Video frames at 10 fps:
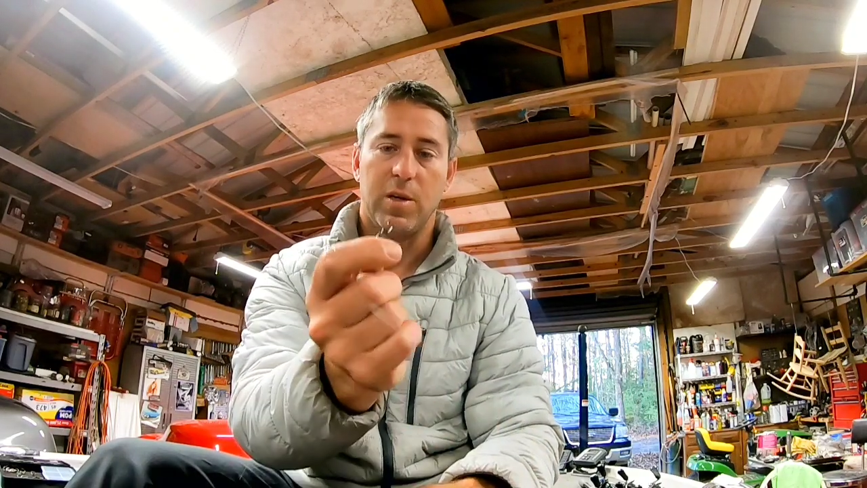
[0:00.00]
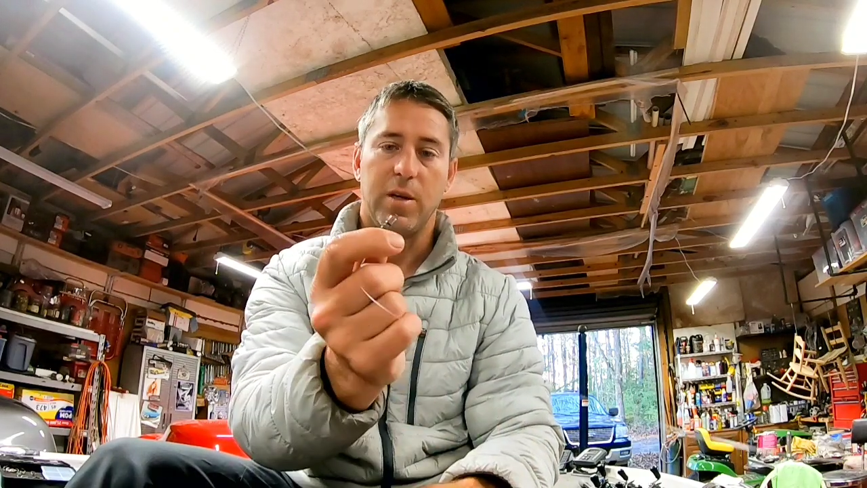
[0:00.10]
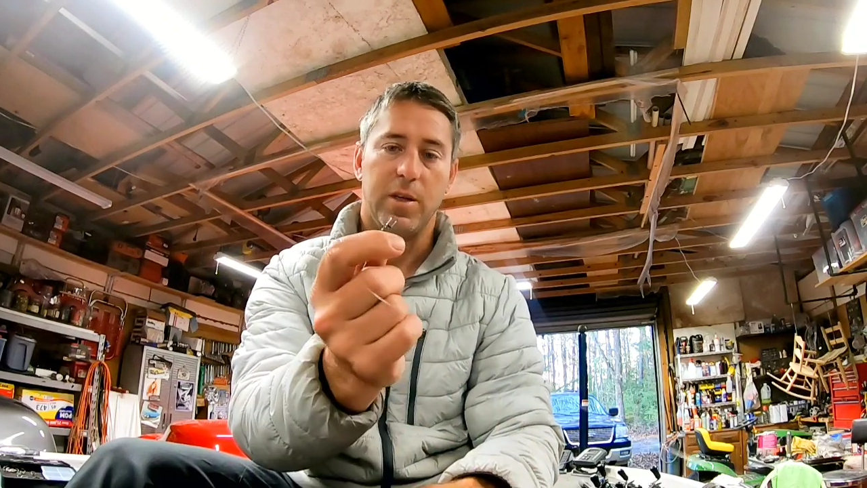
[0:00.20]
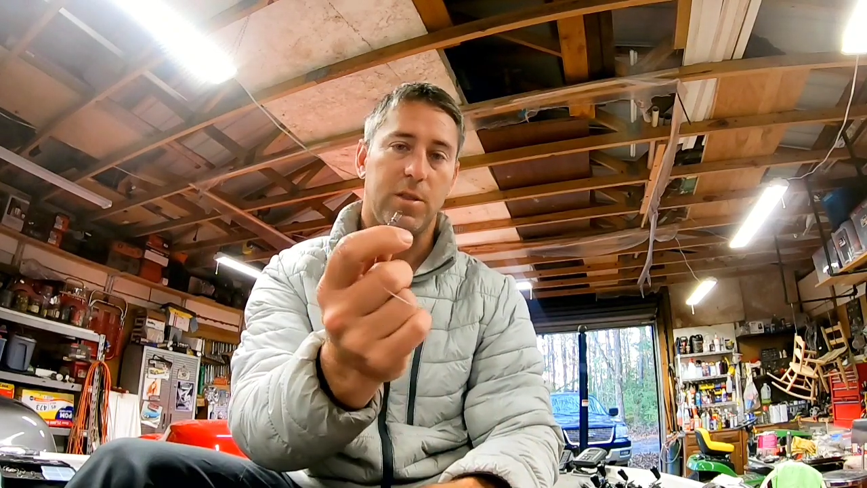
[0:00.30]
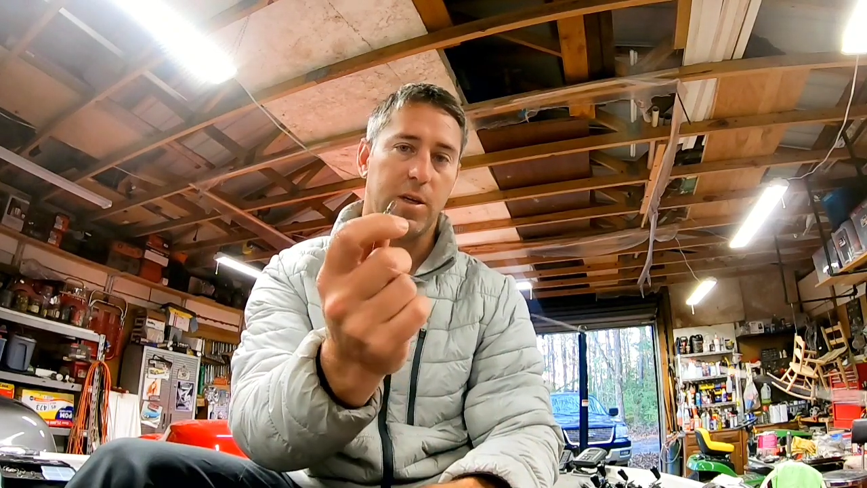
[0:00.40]

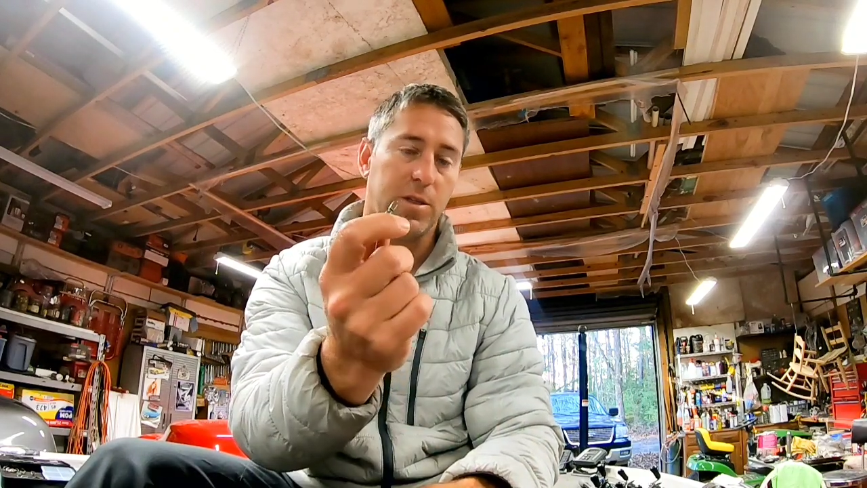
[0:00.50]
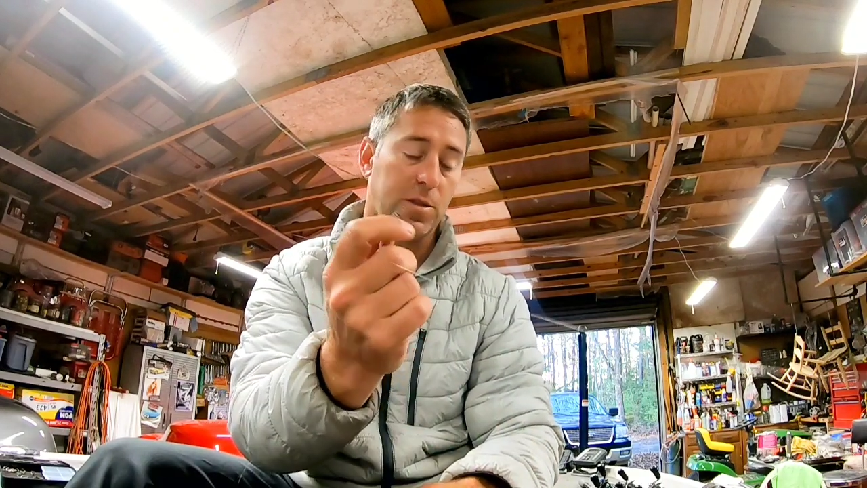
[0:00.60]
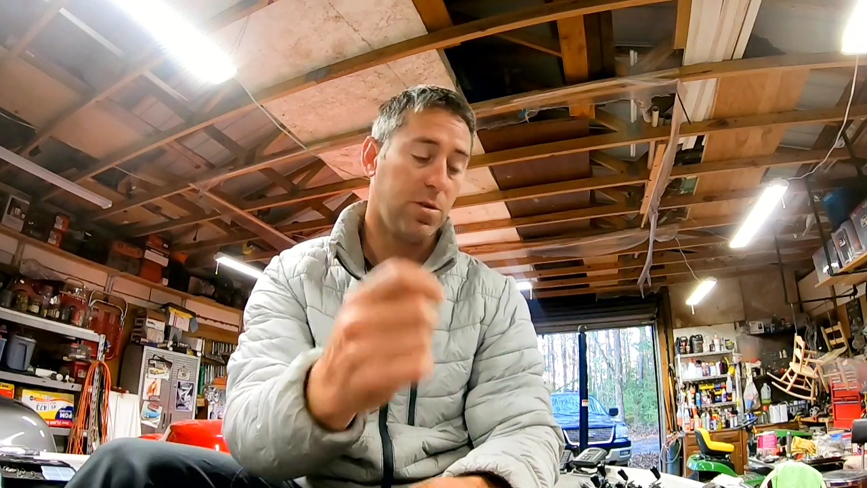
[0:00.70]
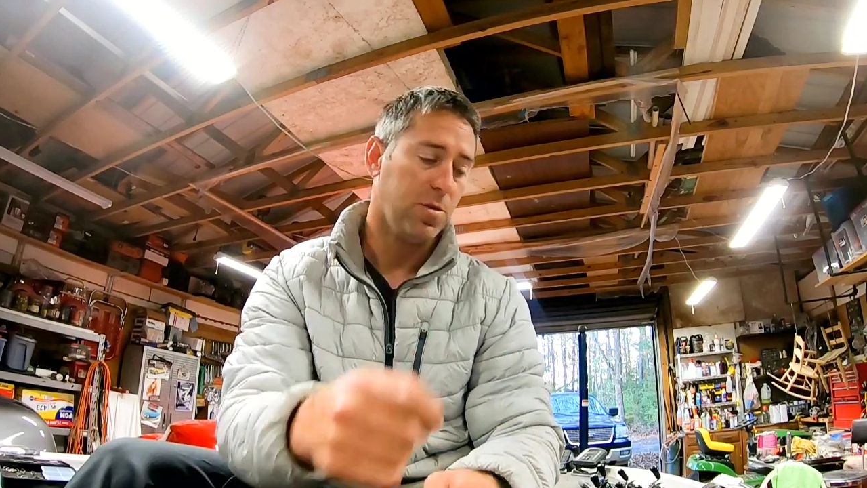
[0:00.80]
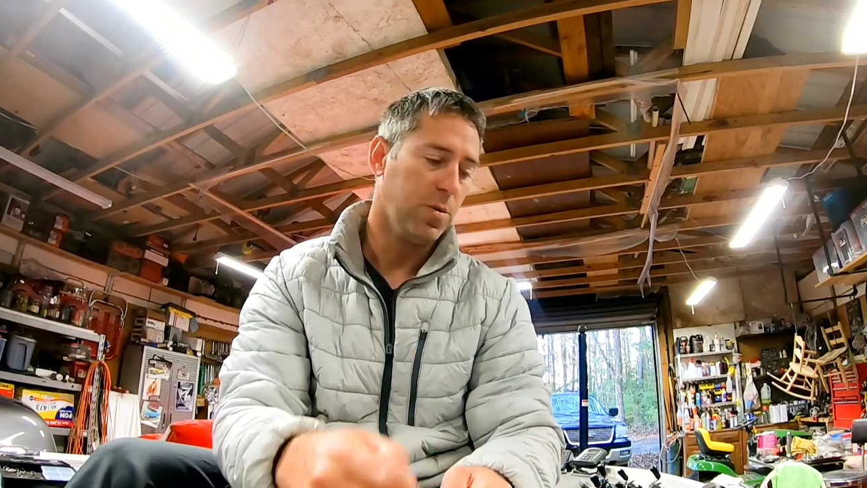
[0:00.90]
it's a
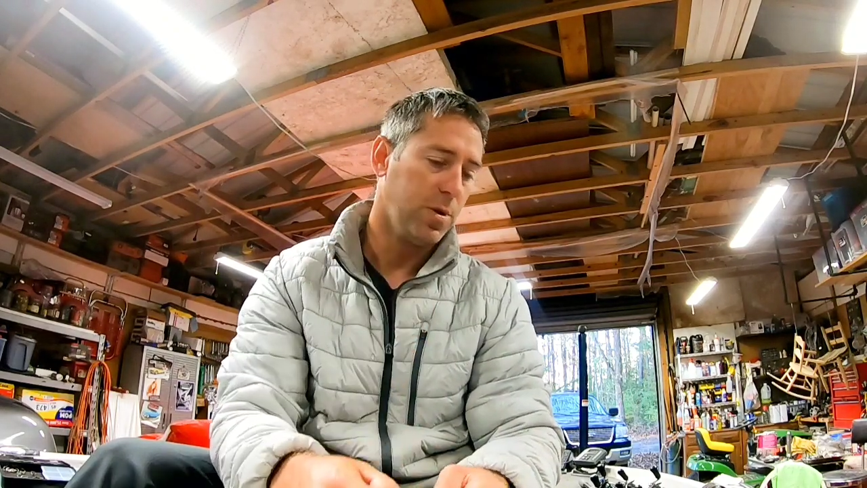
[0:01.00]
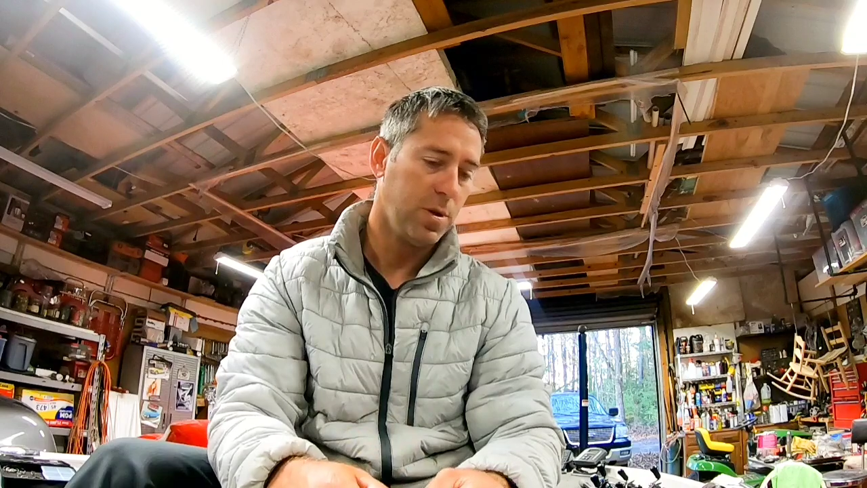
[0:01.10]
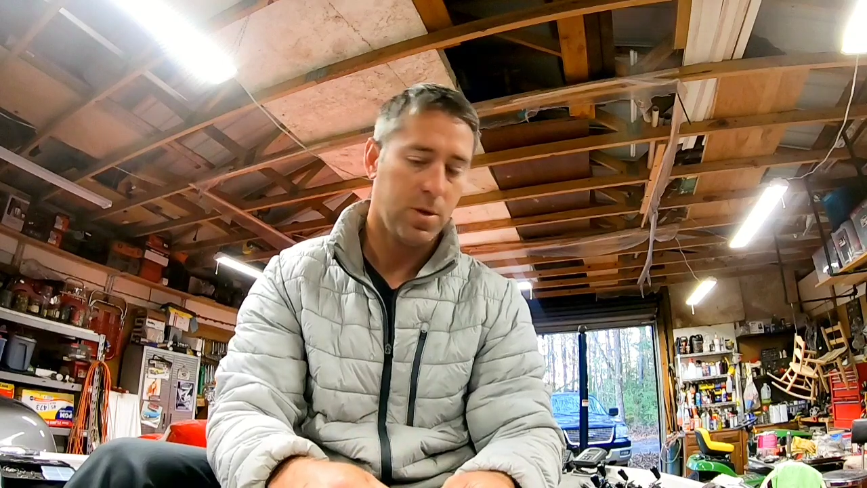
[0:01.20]
good one.